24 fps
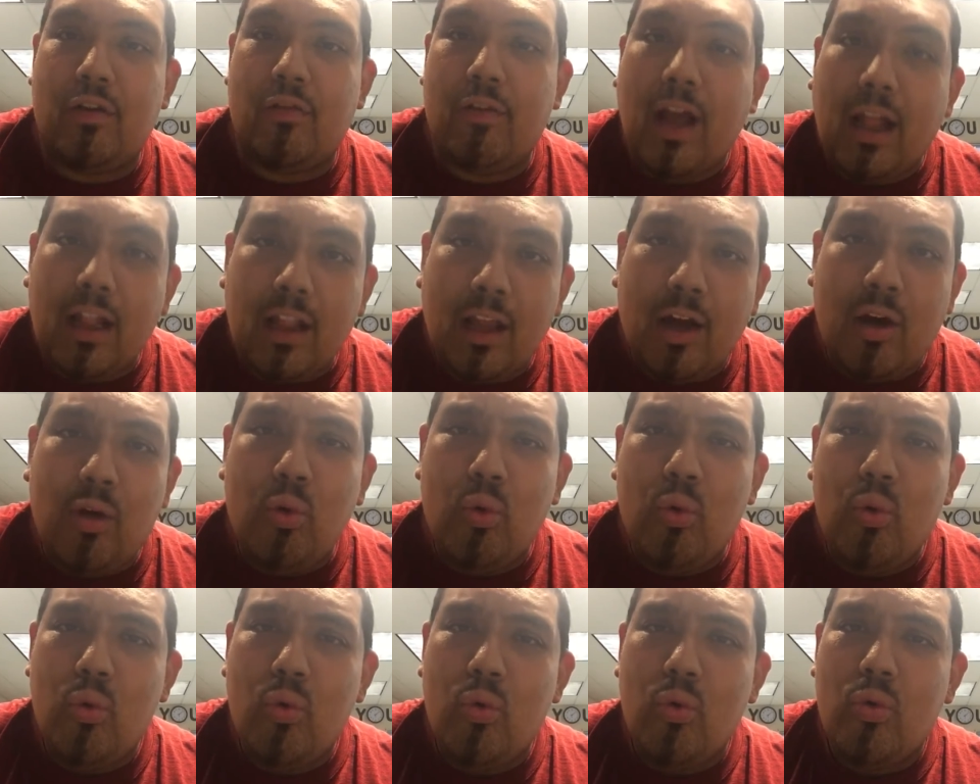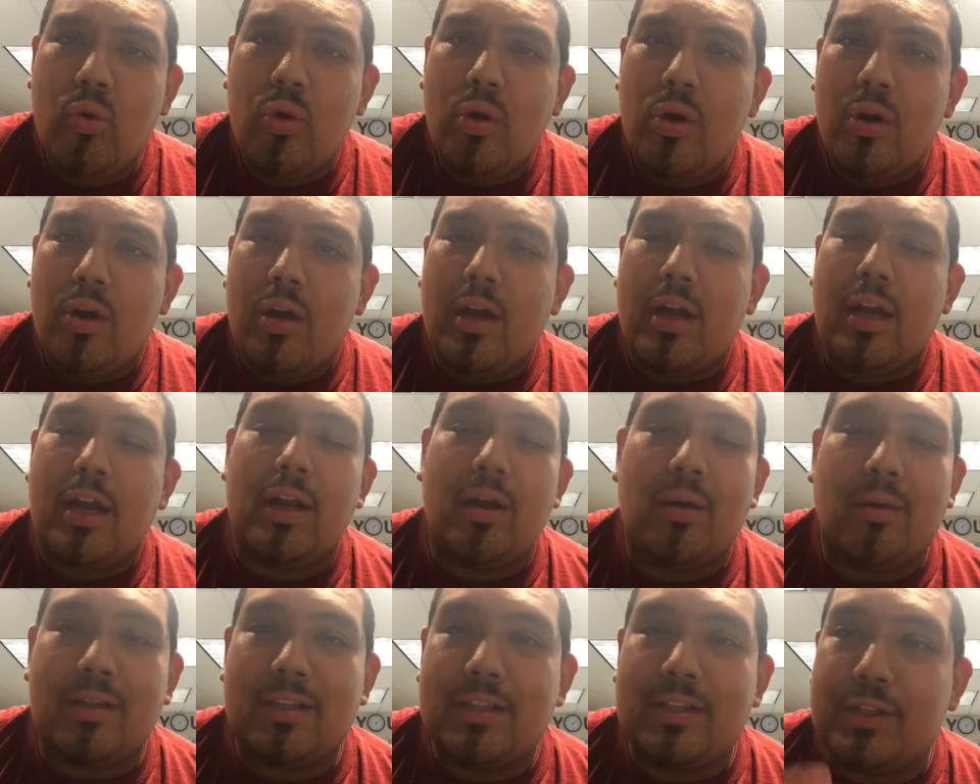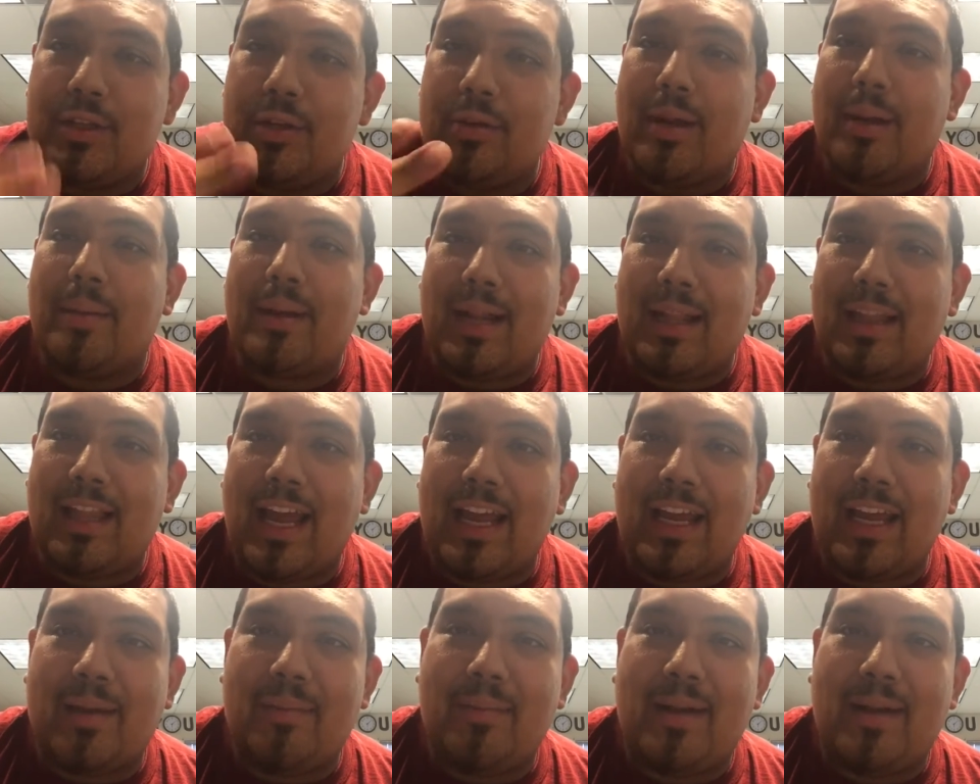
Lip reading: Novello. You know what to do. Give me that like.